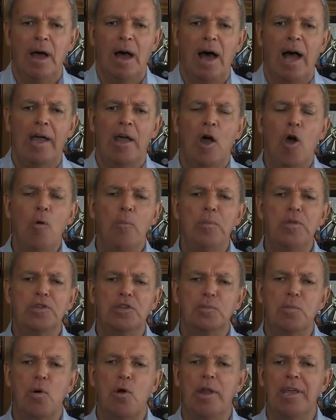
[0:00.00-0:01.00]
I hope
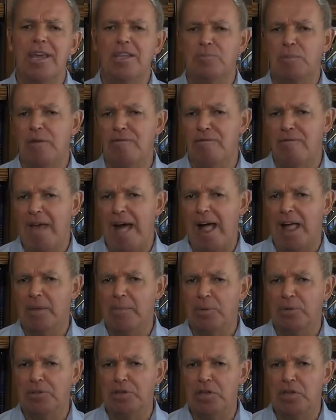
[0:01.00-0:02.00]
this morning has been
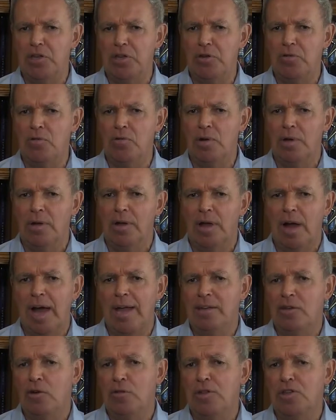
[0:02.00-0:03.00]
valuable to you.
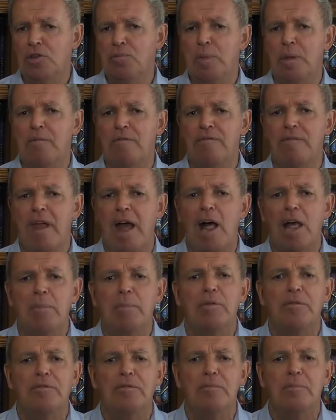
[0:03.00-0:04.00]
I know this has been
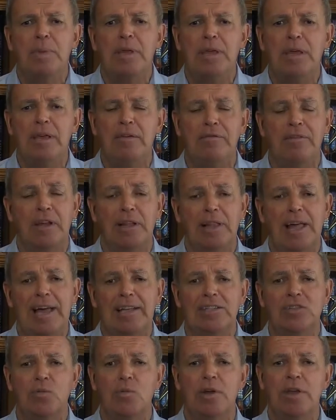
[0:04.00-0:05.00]
valuable for me for the
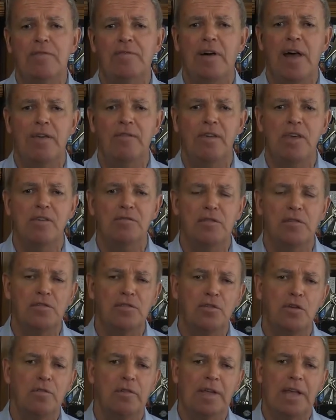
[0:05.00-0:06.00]
last 25 years of
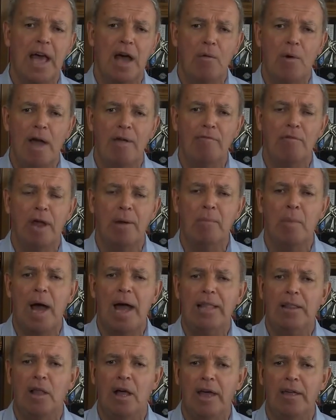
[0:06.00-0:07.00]
serving how I run
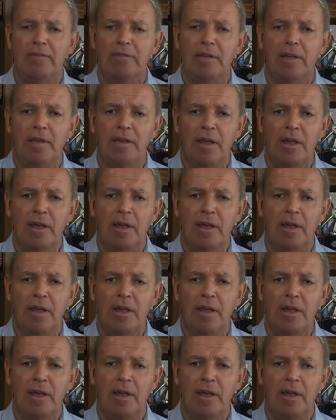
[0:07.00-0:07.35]
my life.